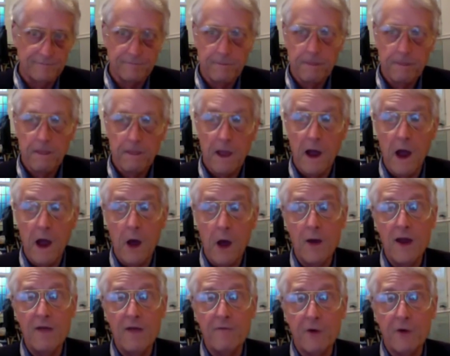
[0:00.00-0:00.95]

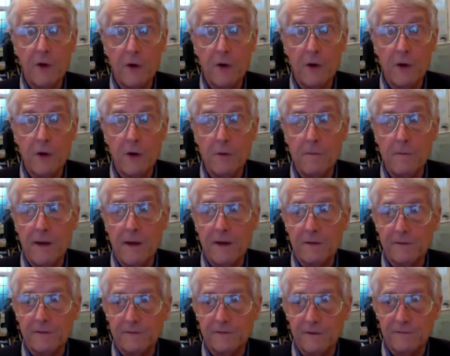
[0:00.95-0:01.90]
However,
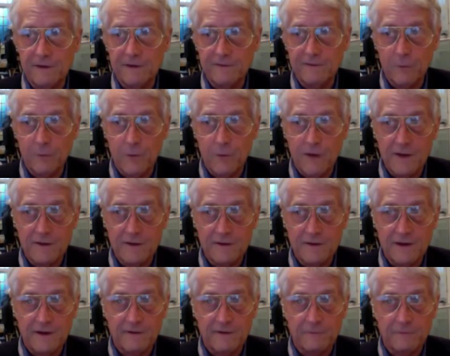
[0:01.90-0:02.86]
Microsoft gives away Internet
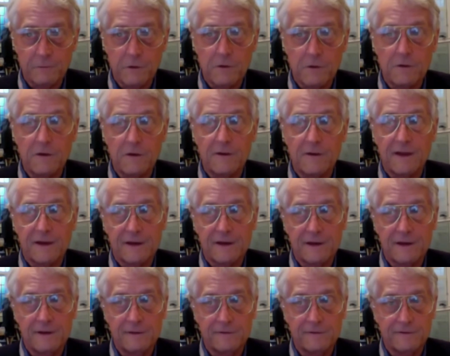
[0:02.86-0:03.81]
Explorer, and that kills
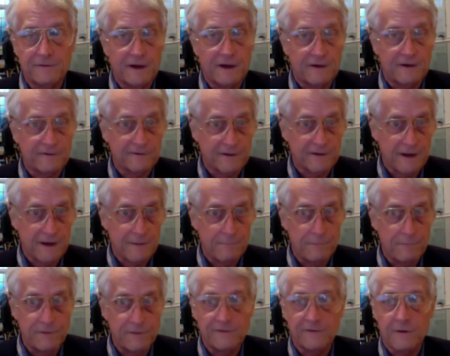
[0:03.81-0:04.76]
the Netscape
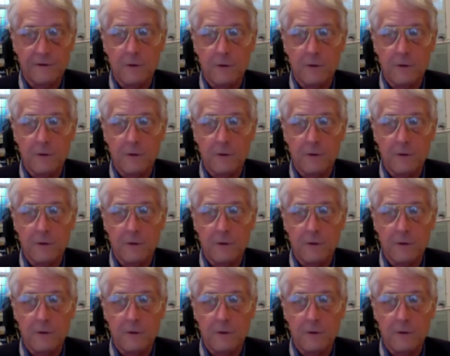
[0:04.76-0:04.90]
business hope.